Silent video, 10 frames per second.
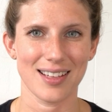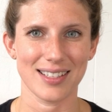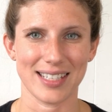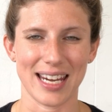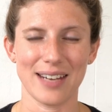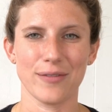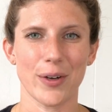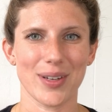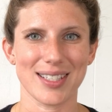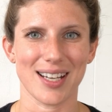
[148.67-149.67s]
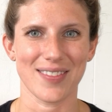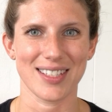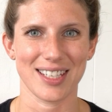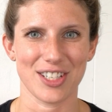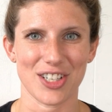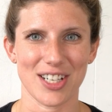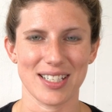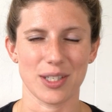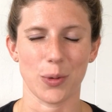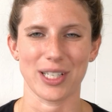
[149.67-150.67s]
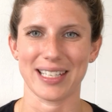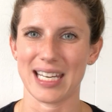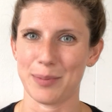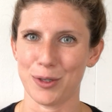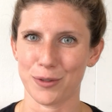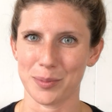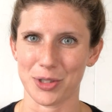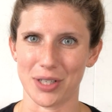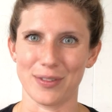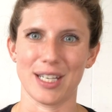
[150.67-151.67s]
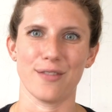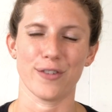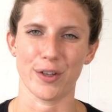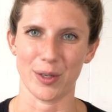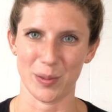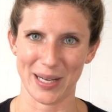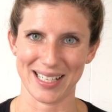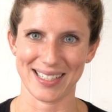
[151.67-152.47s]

Staying focused on this interest is going to keep you from drifting further away to